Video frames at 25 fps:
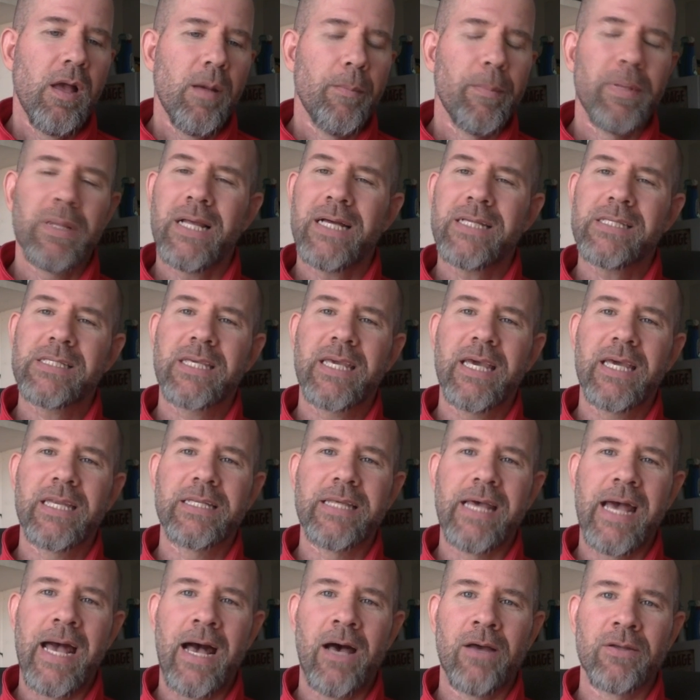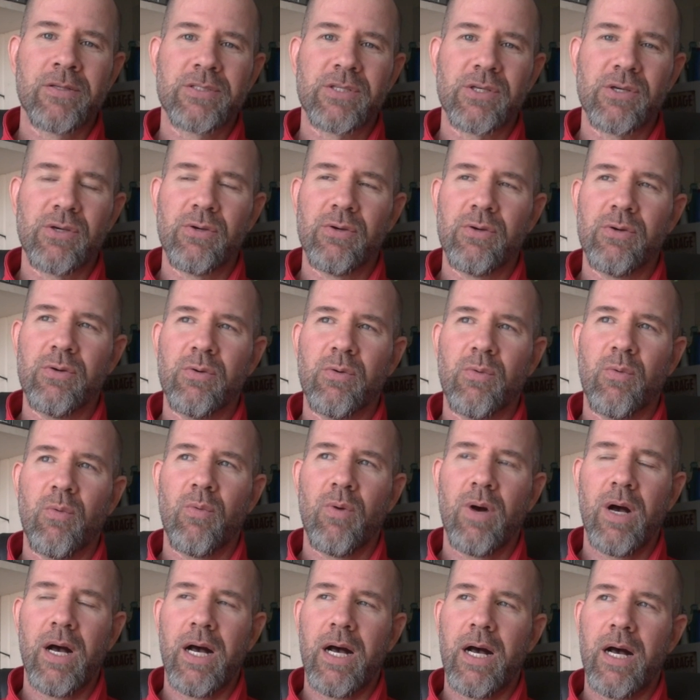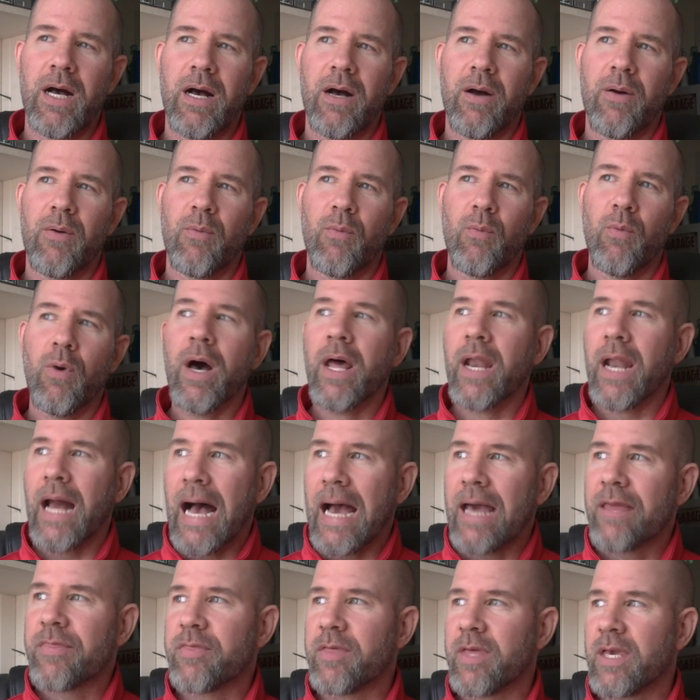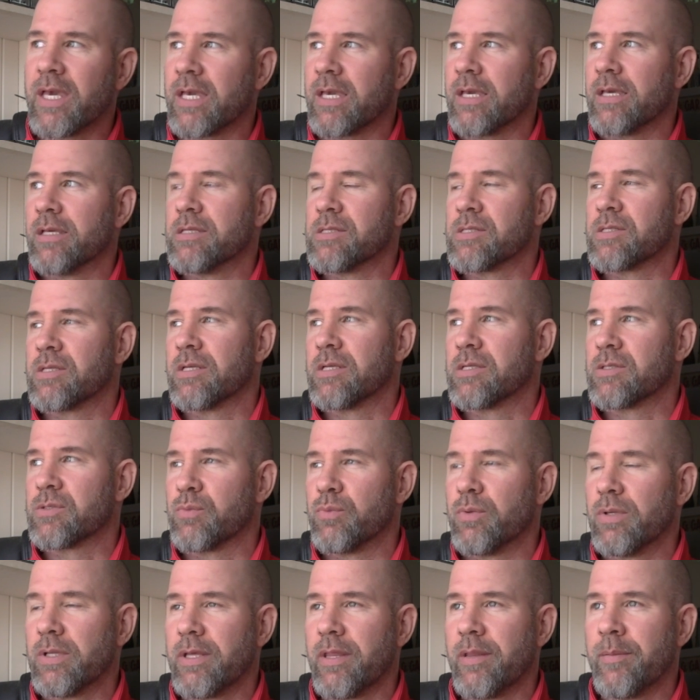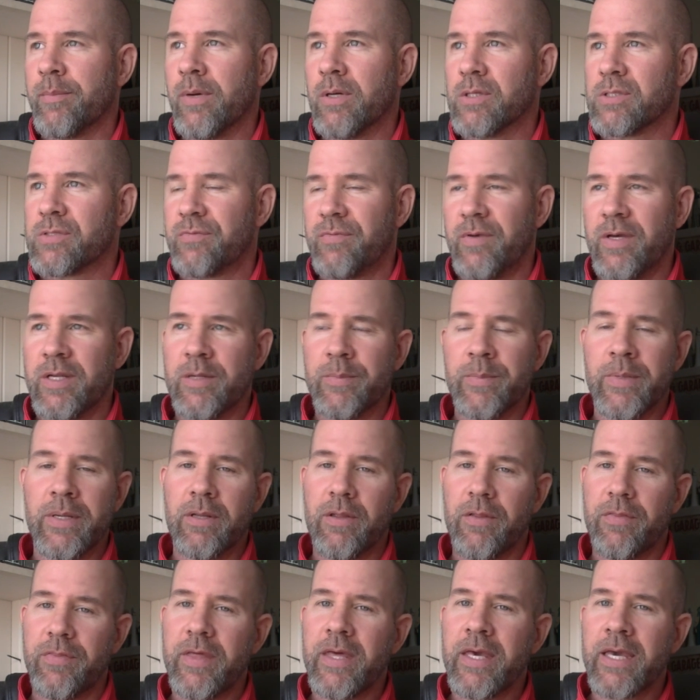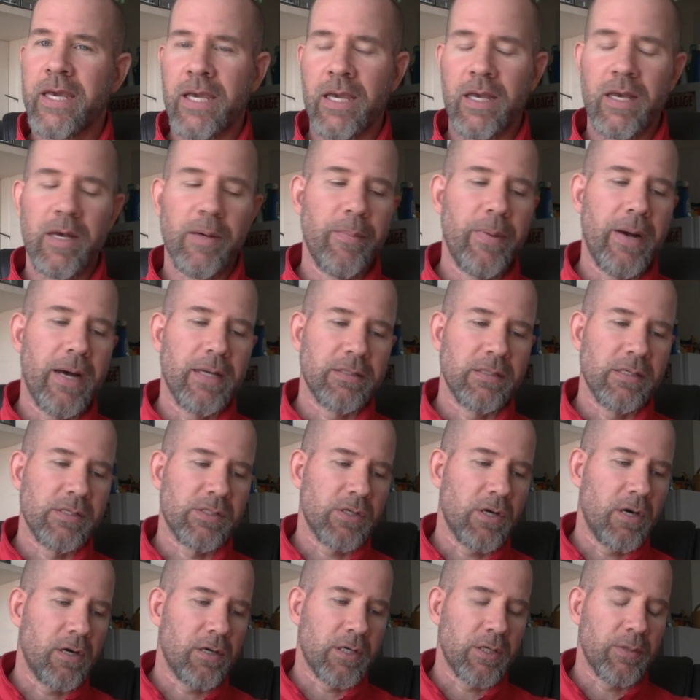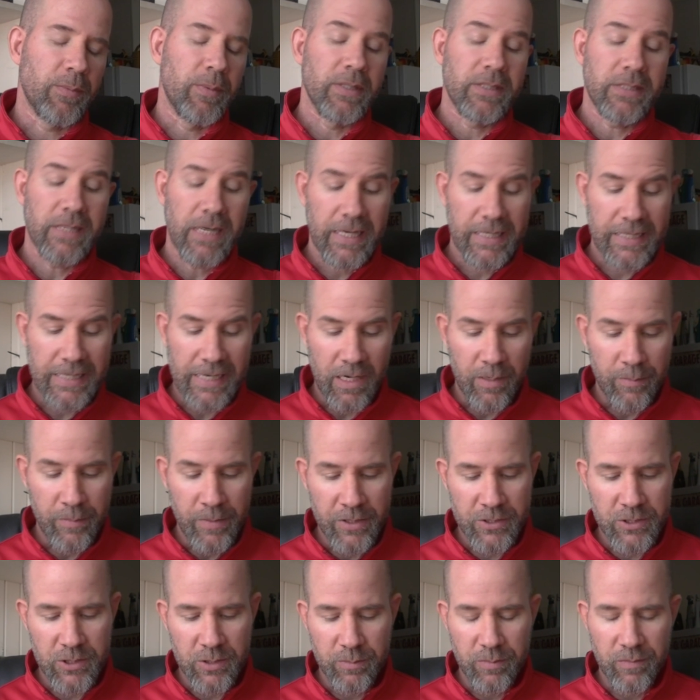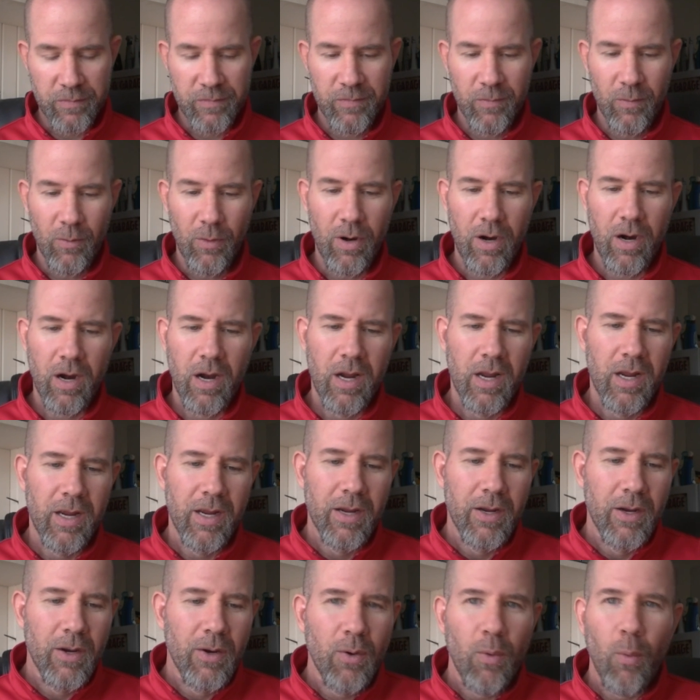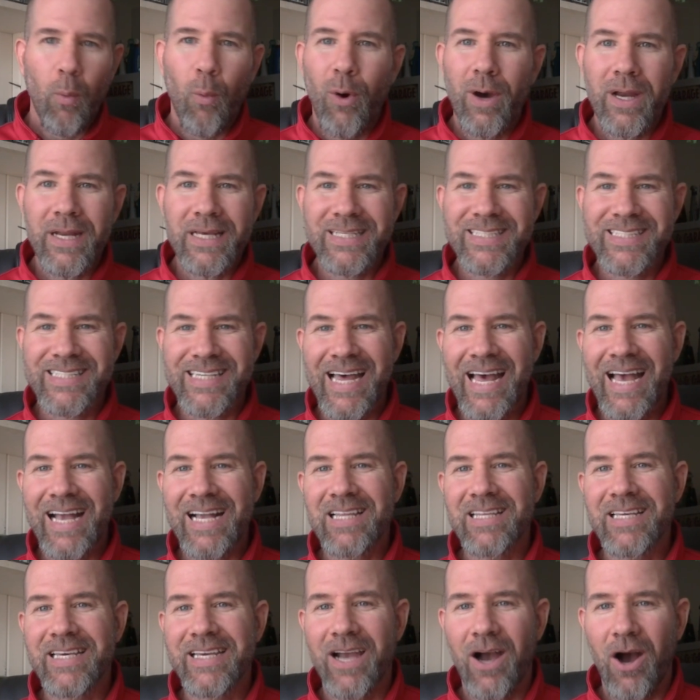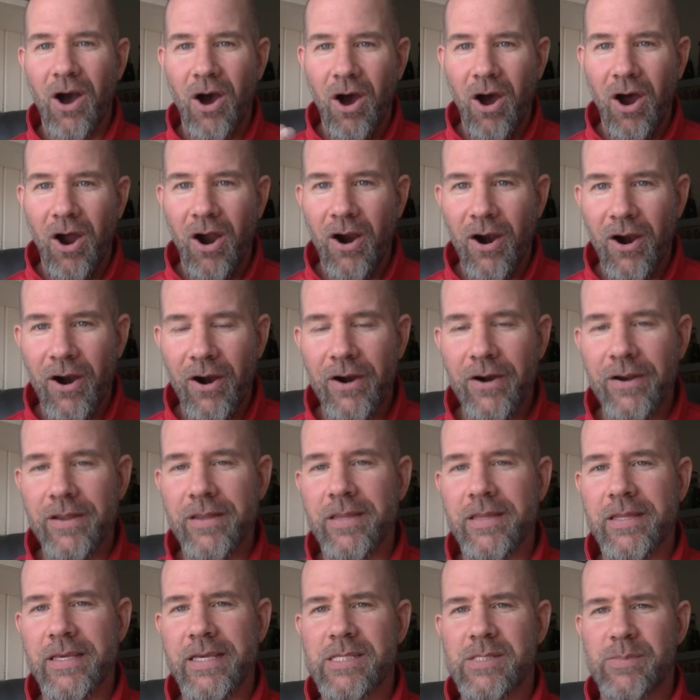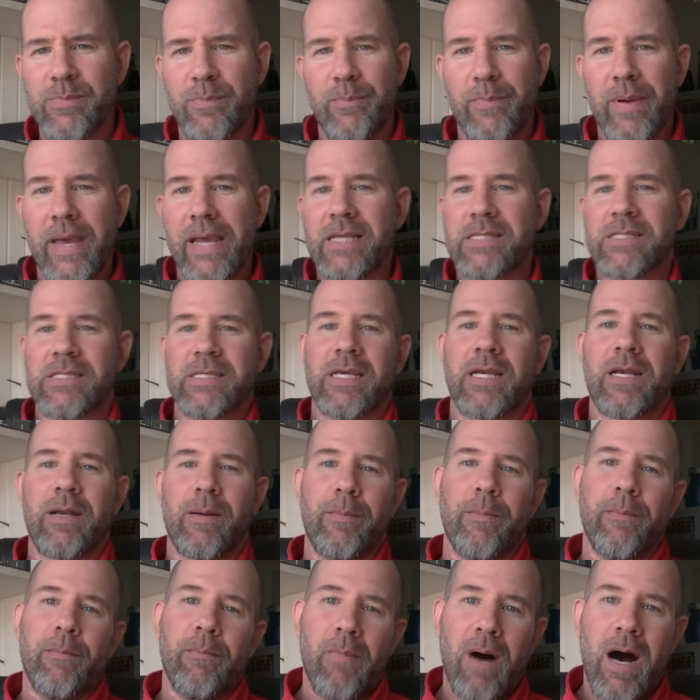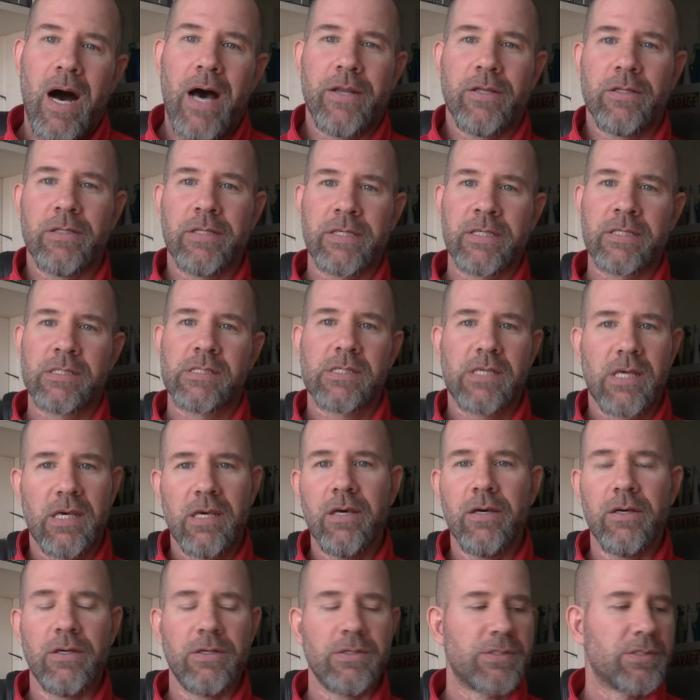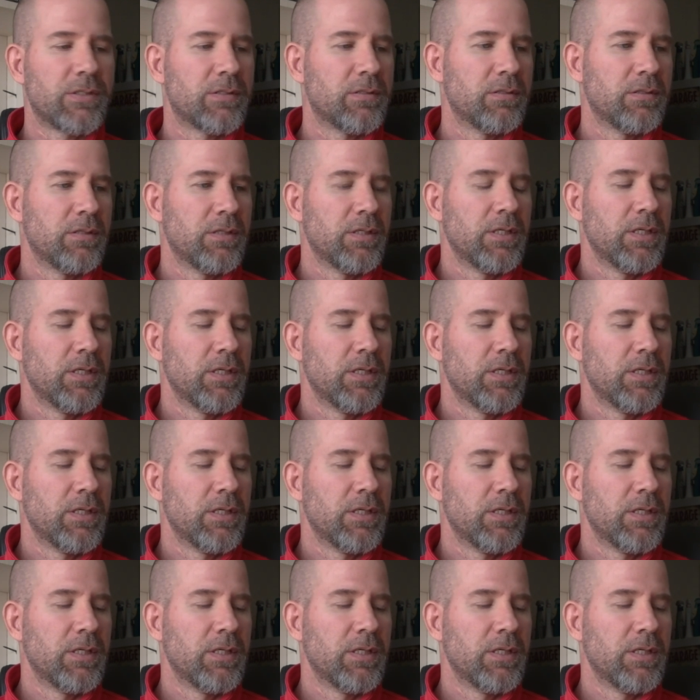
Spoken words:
But let's get down to what I think is really the most fundamental thing about this argument that I kind of mentioned before. What exactly are these basic modeling skills?